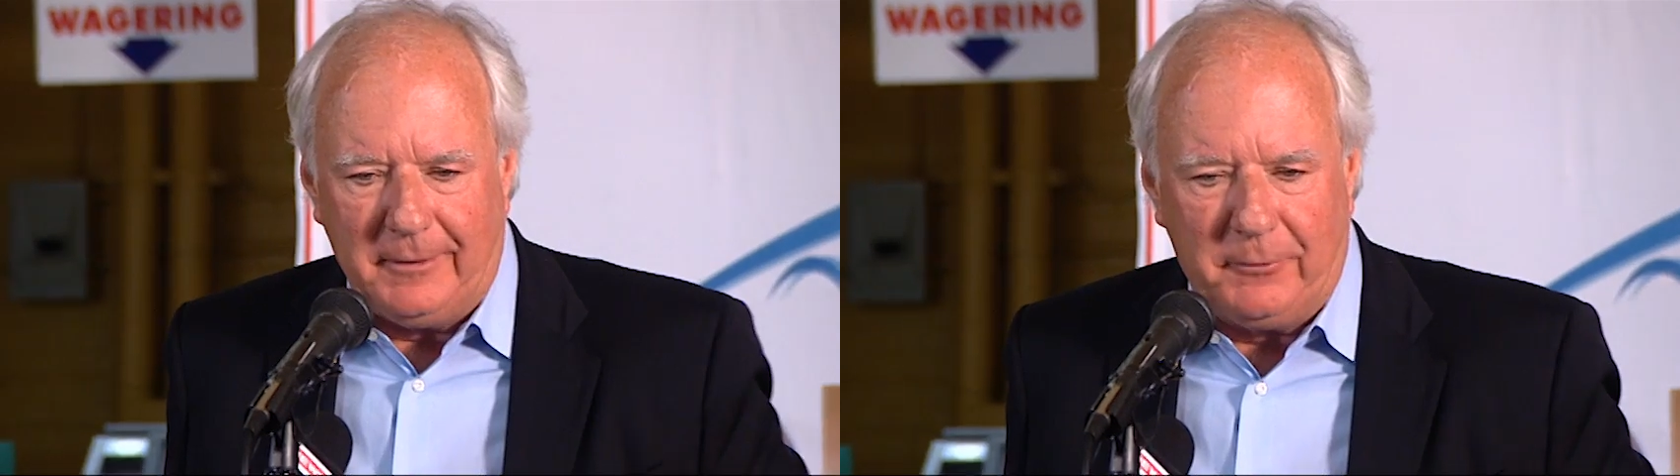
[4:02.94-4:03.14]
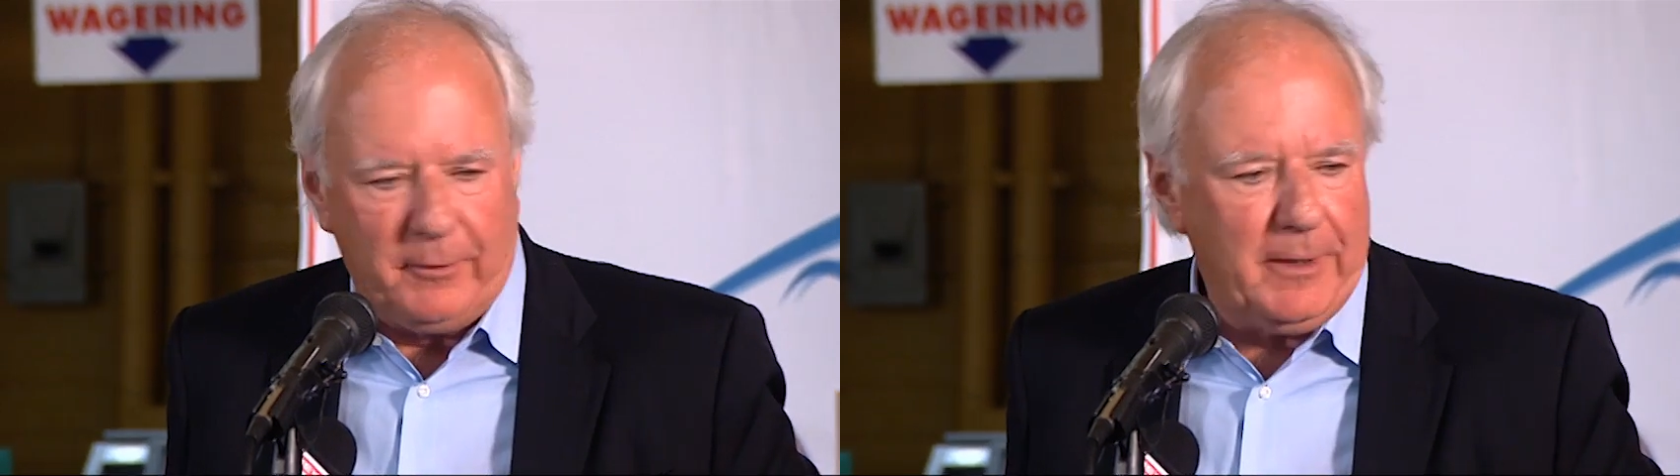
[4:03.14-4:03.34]

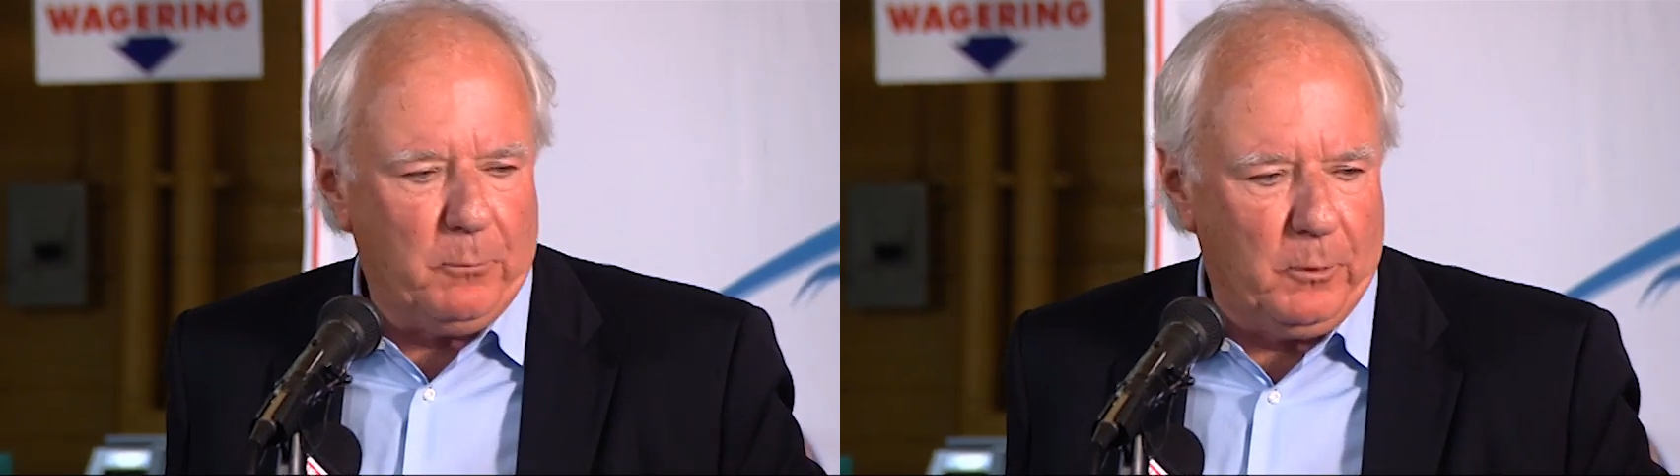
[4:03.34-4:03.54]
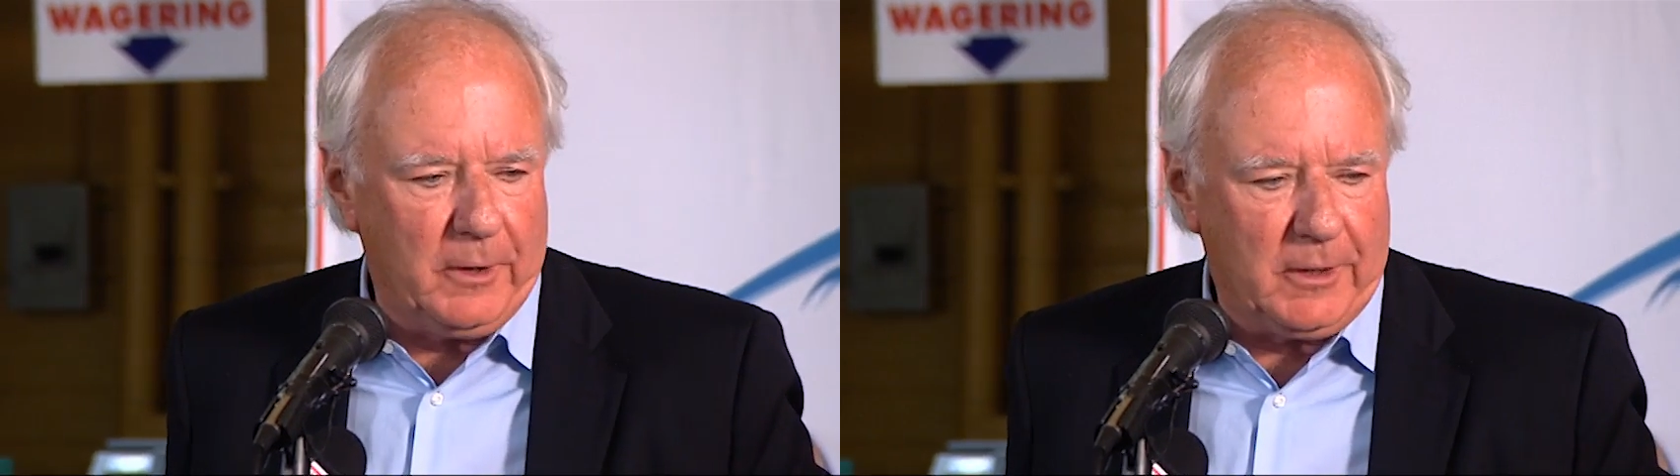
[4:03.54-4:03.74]

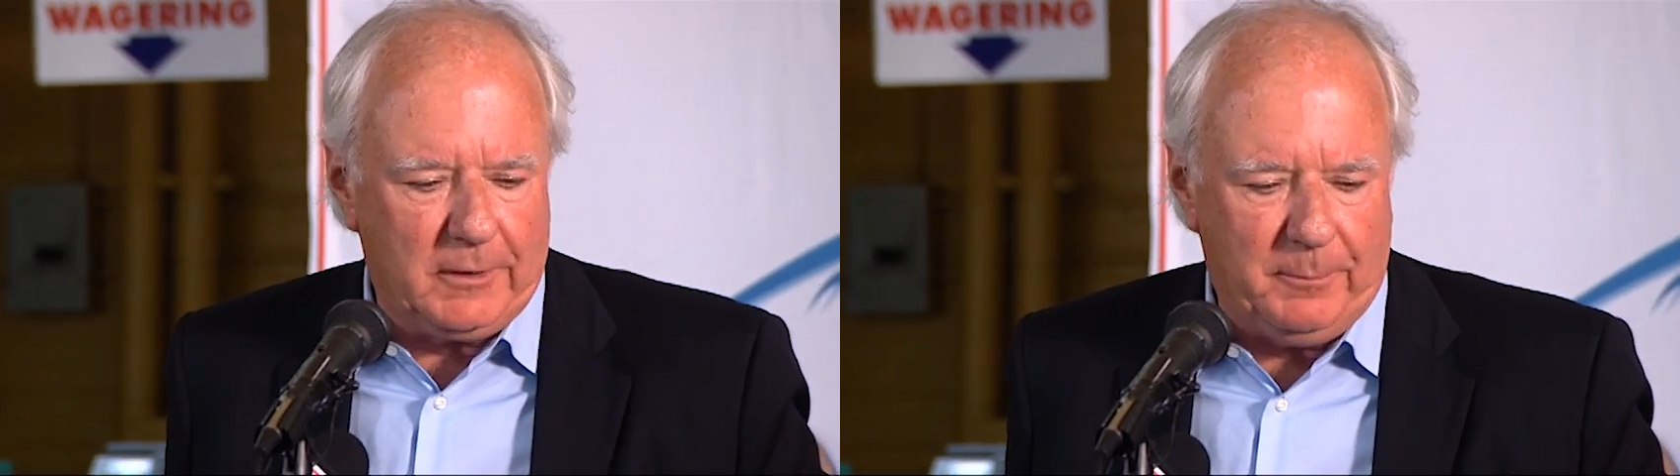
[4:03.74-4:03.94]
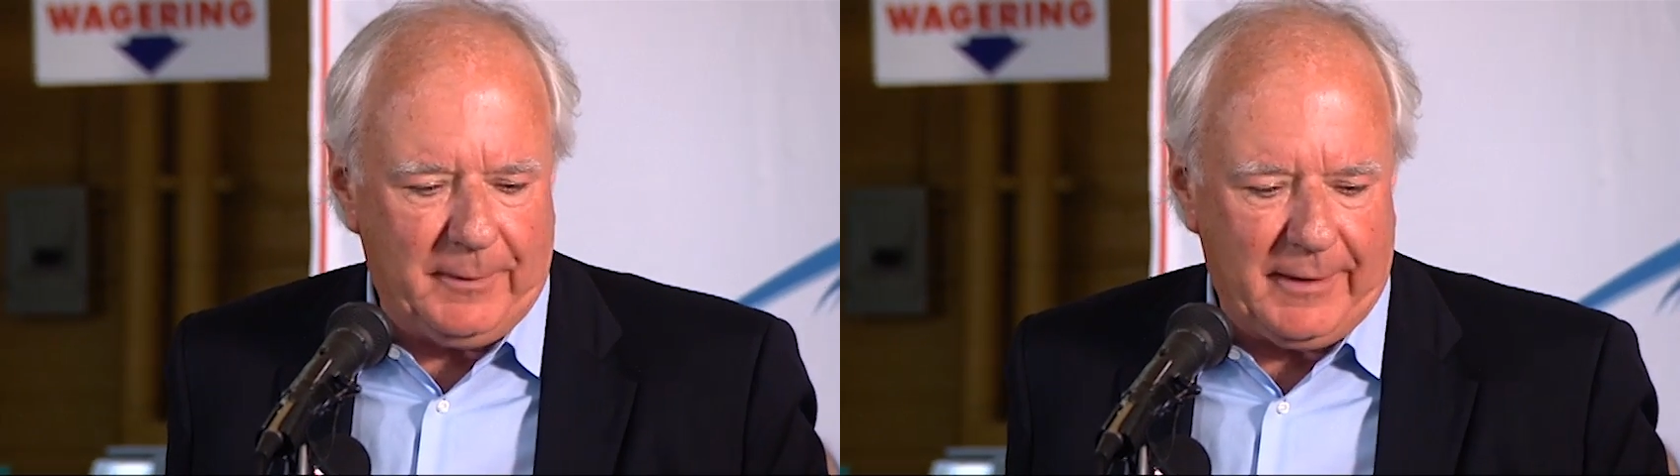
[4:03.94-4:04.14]
great work
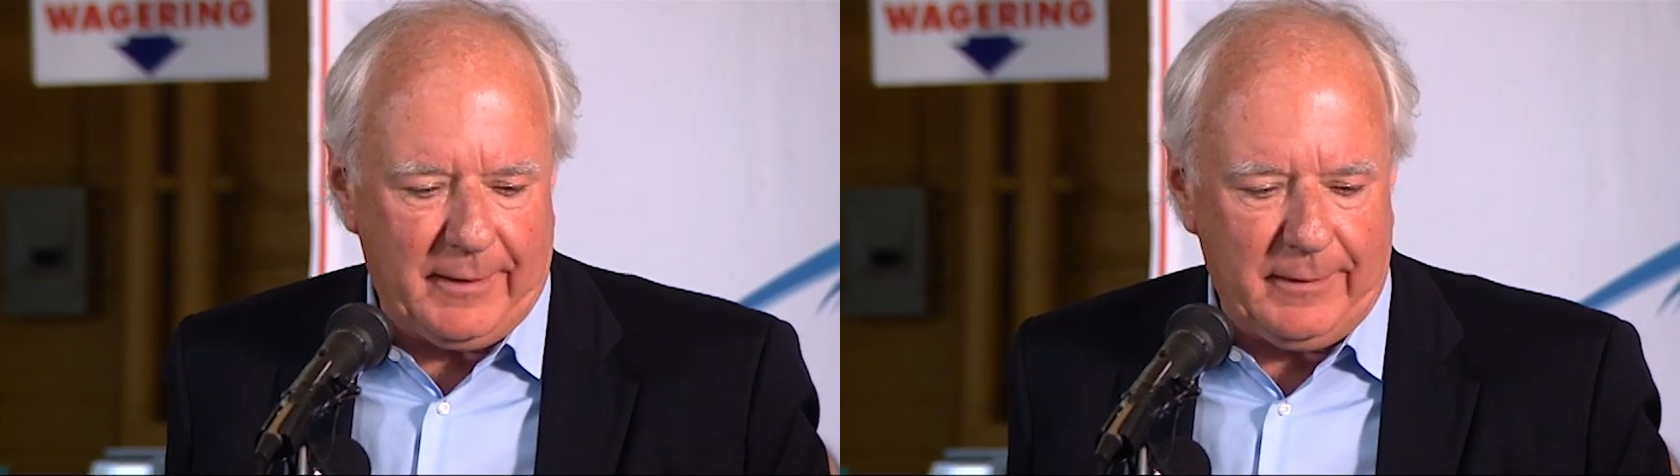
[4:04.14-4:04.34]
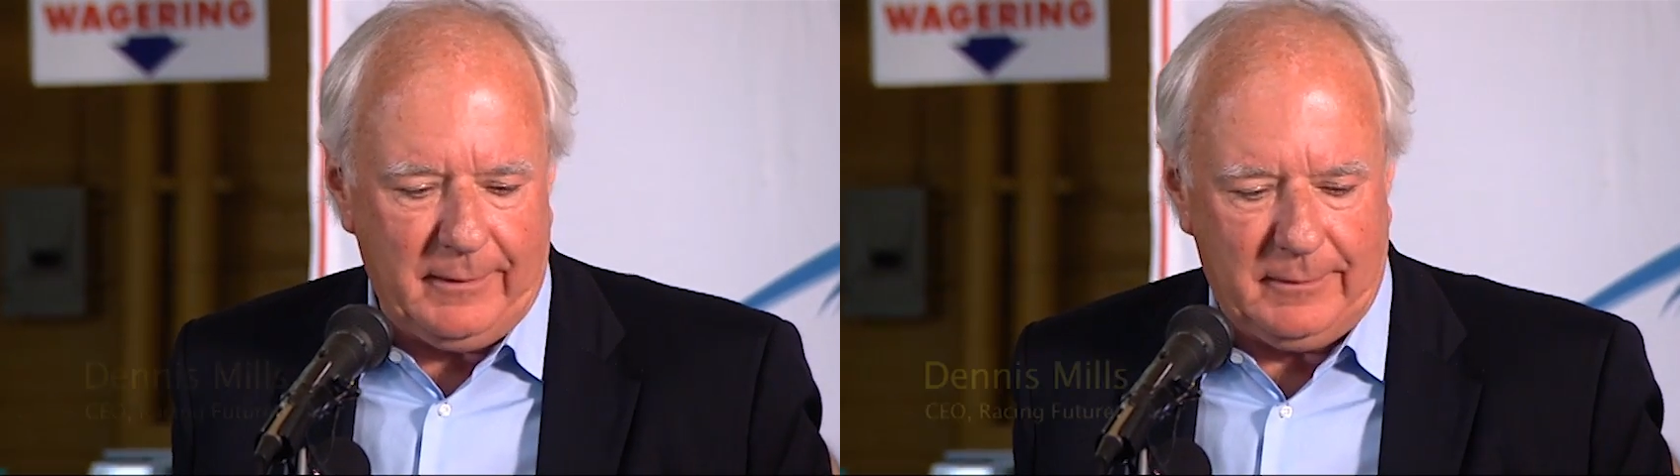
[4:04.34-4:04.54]

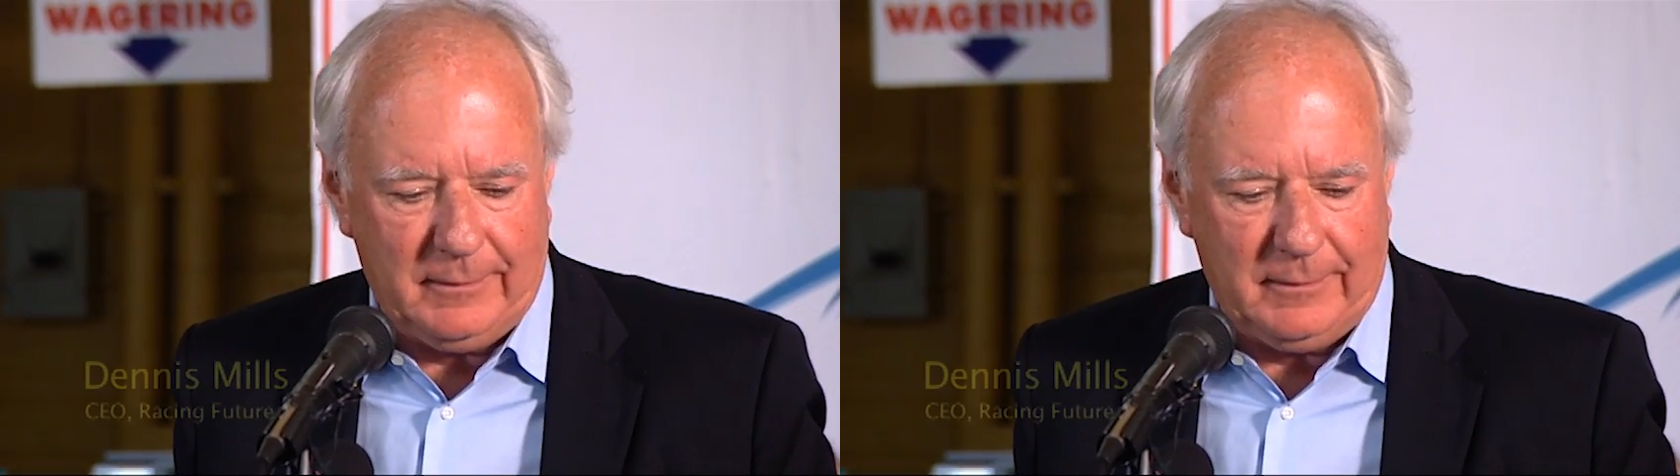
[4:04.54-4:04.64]
by